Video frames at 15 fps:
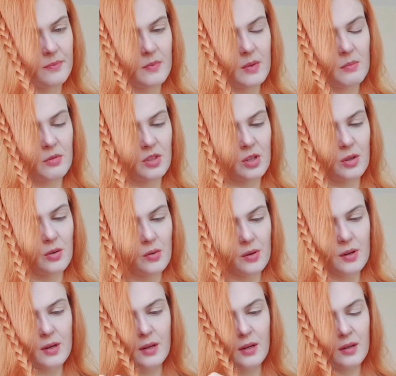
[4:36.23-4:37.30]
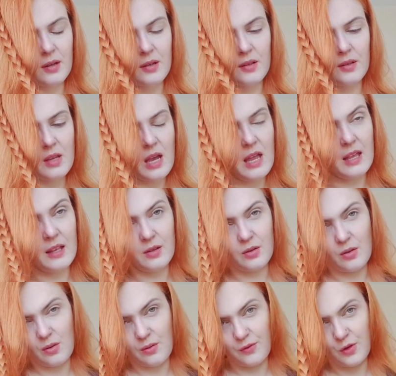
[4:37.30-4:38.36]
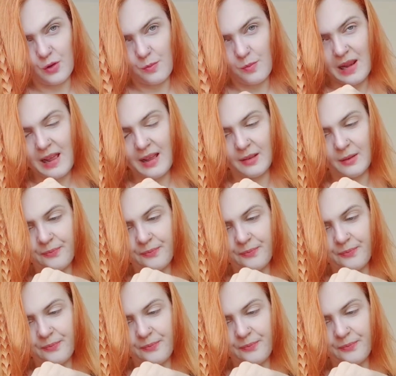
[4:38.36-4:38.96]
I'm securing the end of the plait